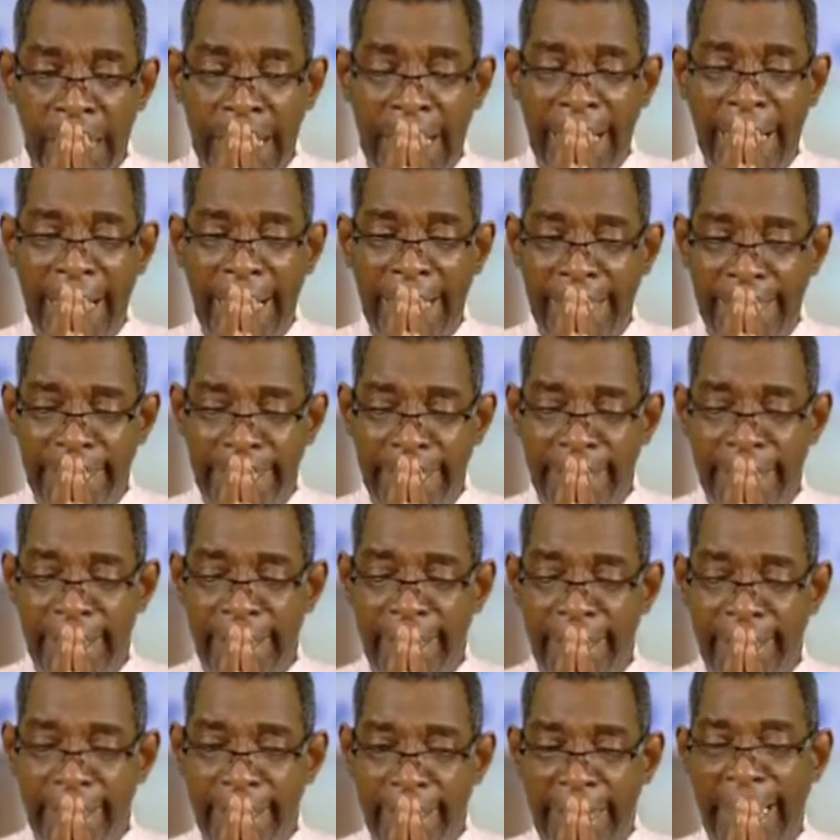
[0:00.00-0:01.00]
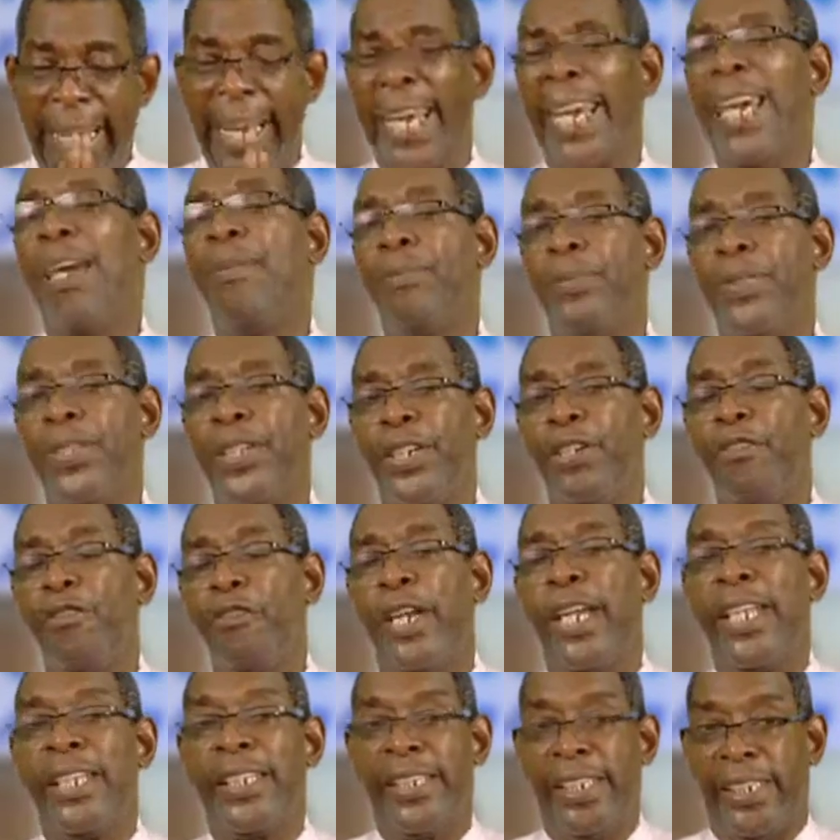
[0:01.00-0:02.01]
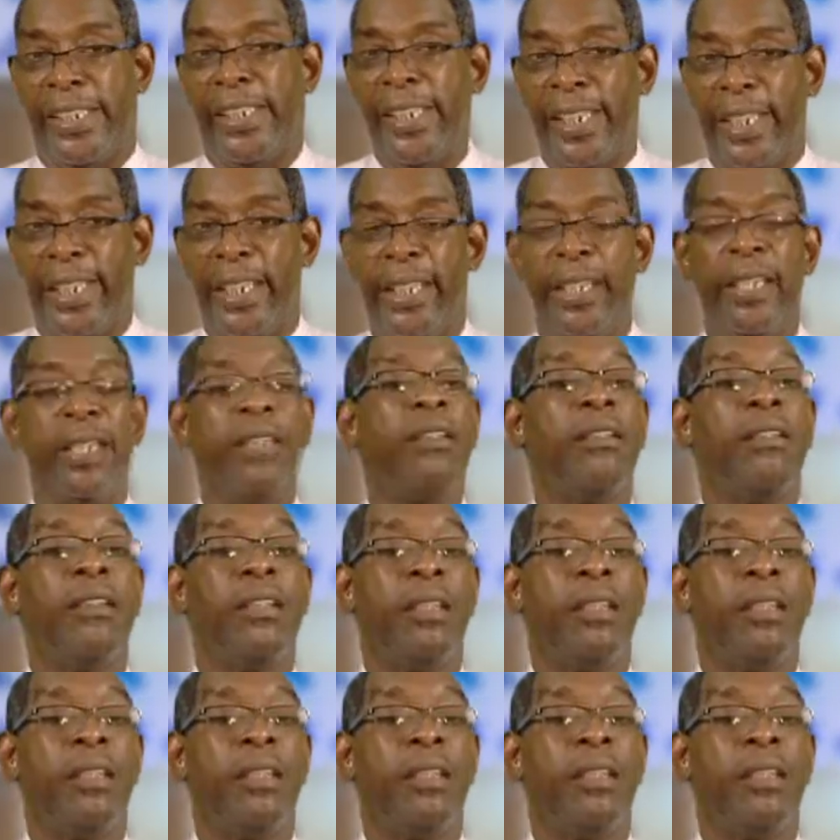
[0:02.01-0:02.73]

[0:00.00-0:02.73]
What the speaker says: and they came to the Red Sea.